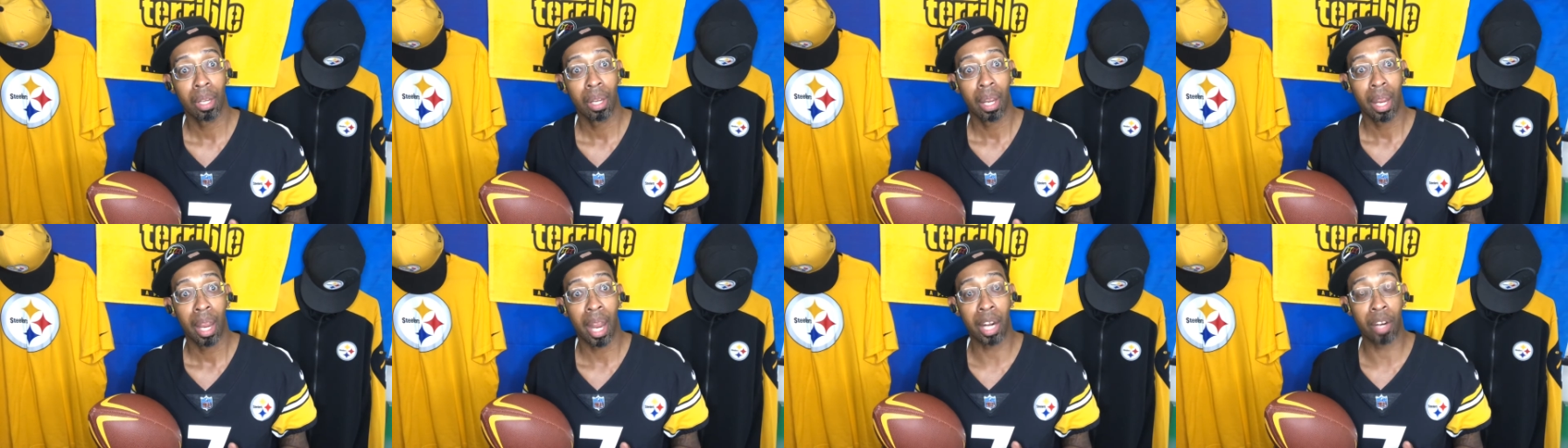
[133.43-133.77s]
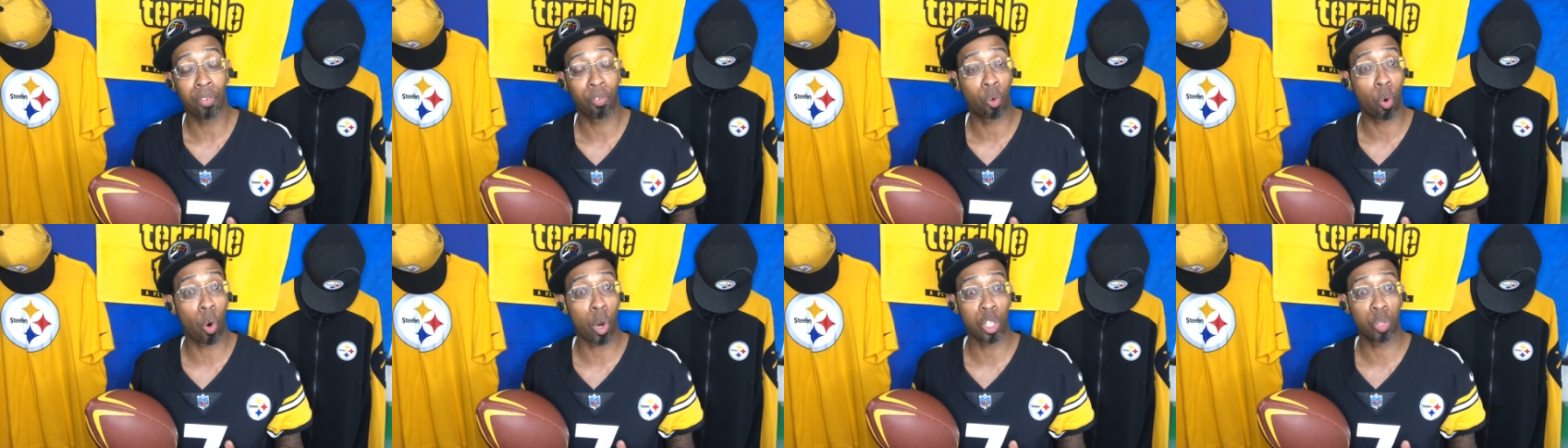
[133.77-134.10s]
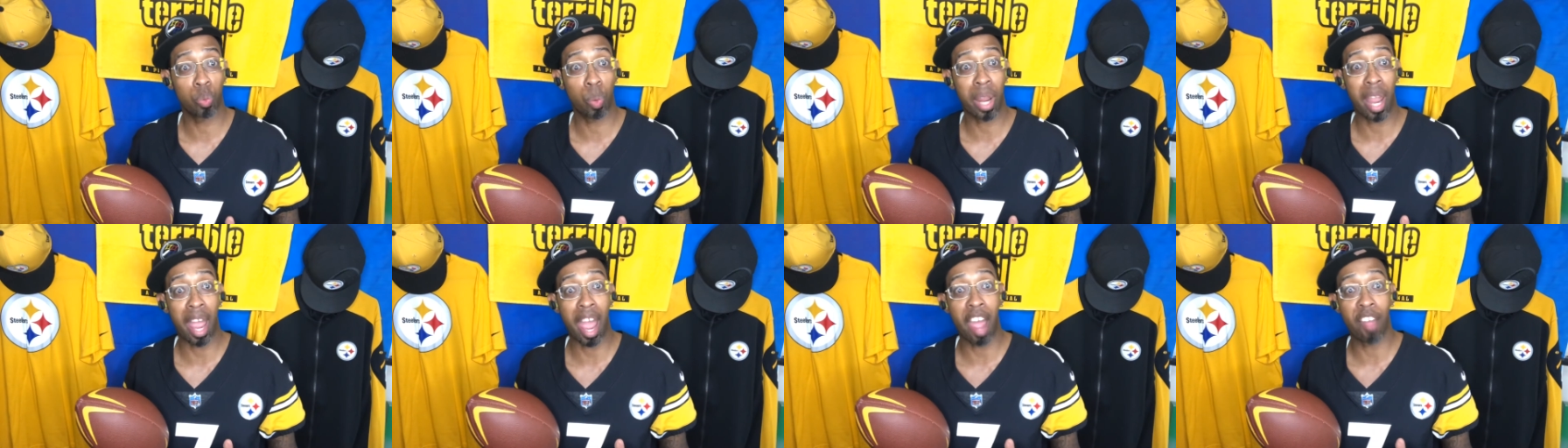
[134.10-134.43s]
And of course,
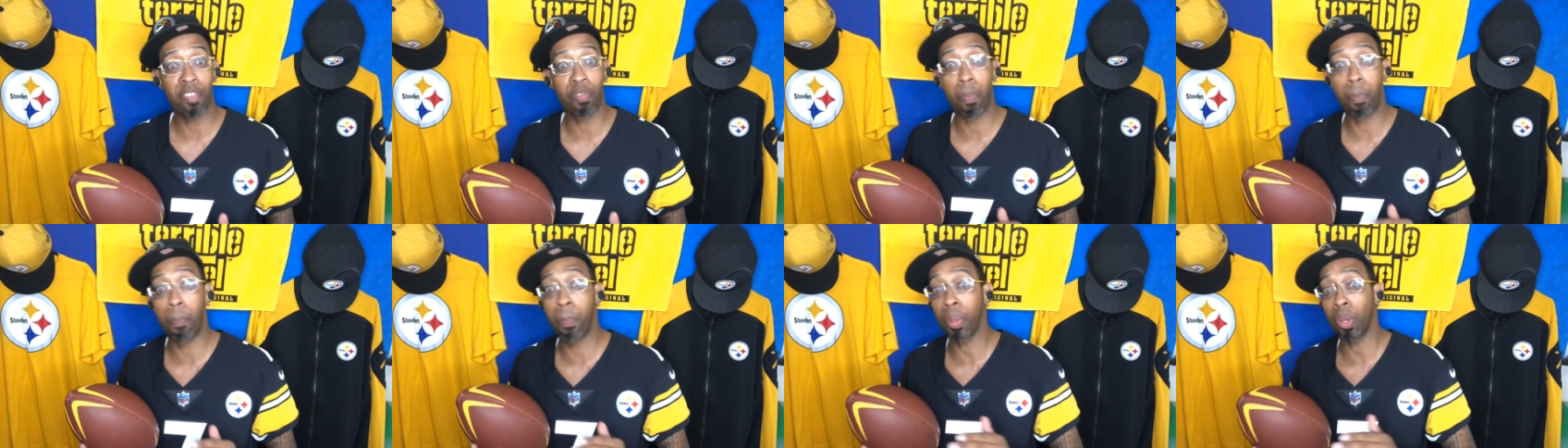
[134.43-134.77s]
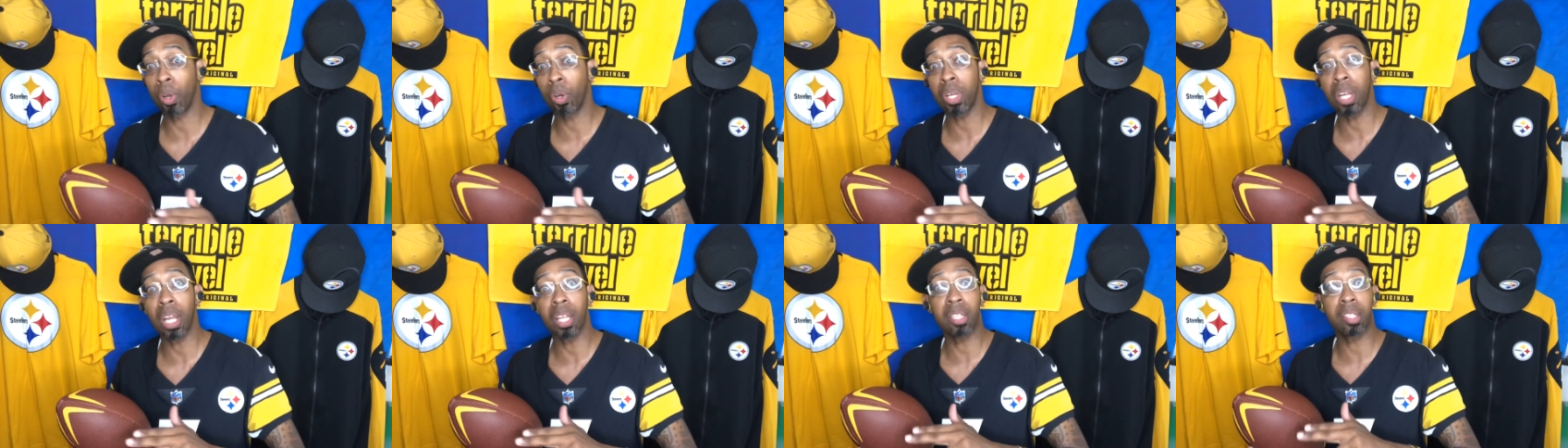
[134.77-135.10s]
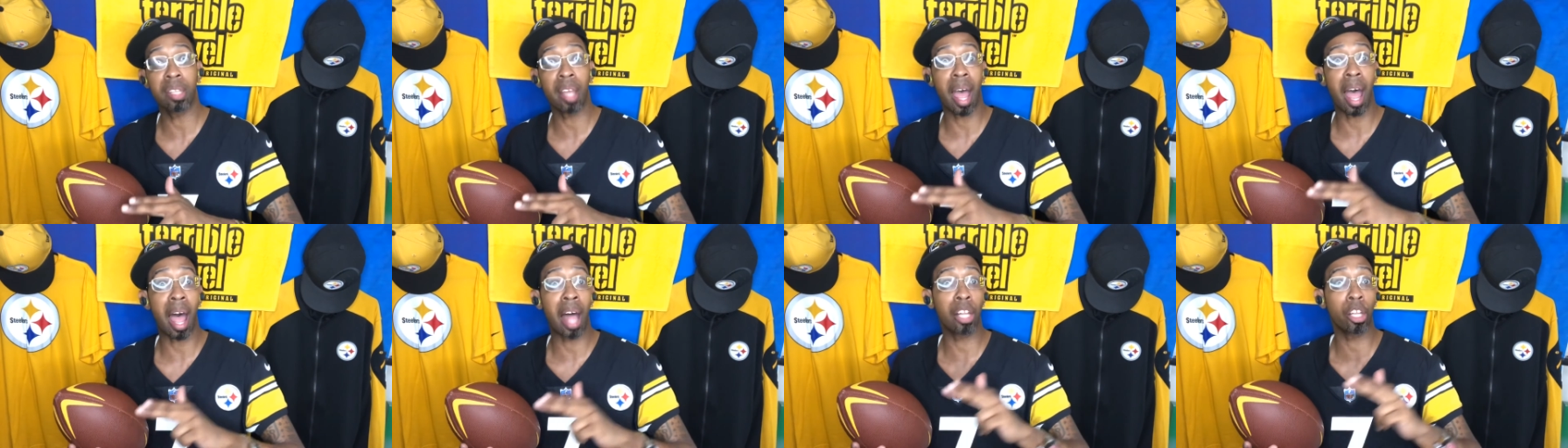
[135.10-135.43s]
we have billion
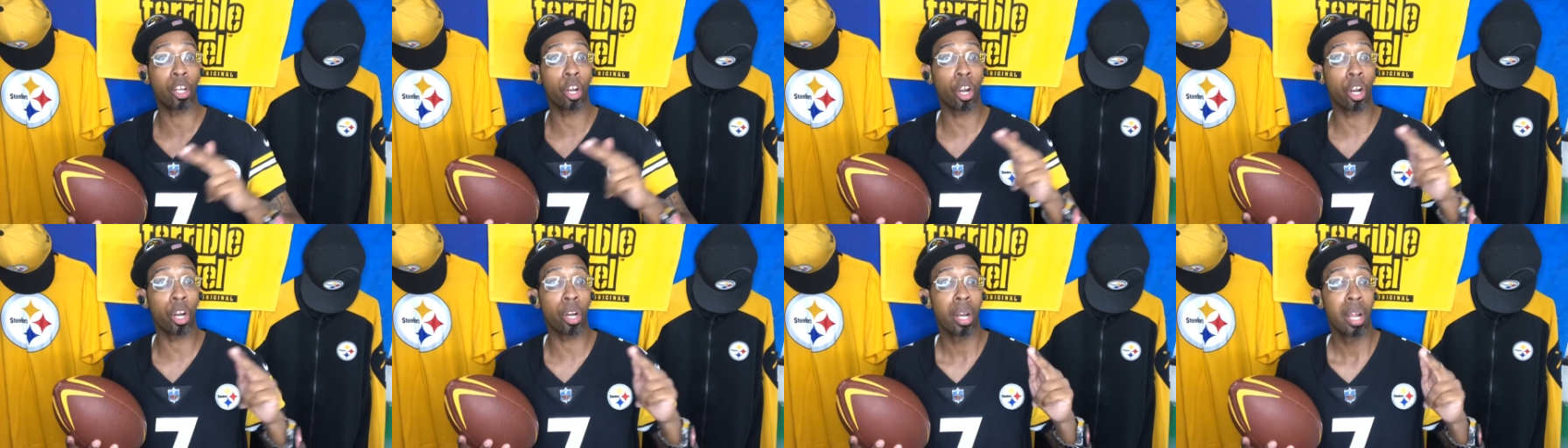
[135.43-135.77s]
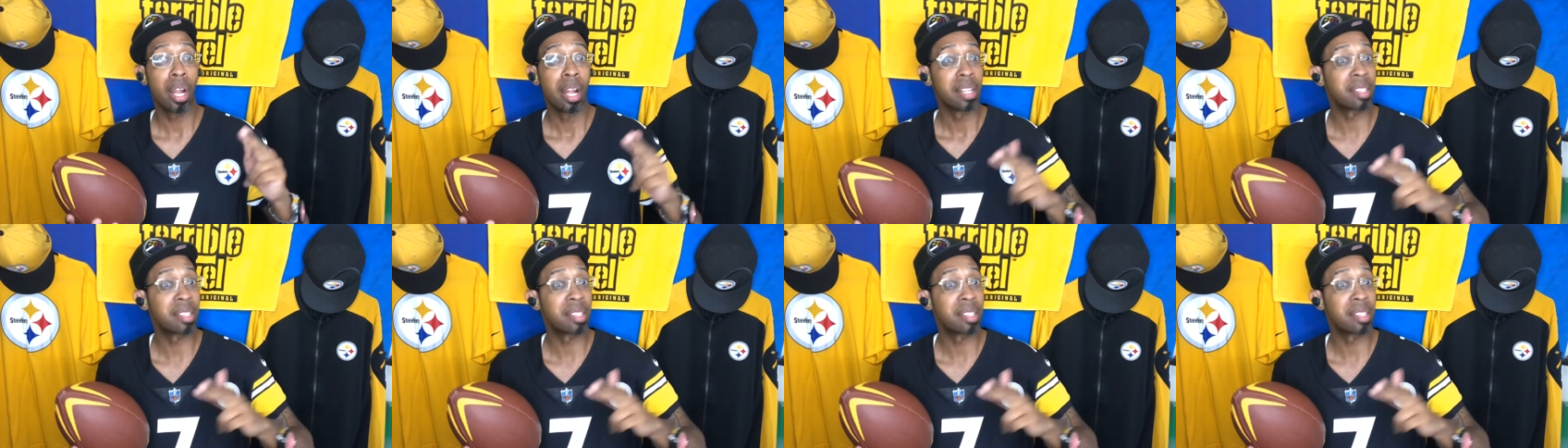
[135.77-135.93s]
dollar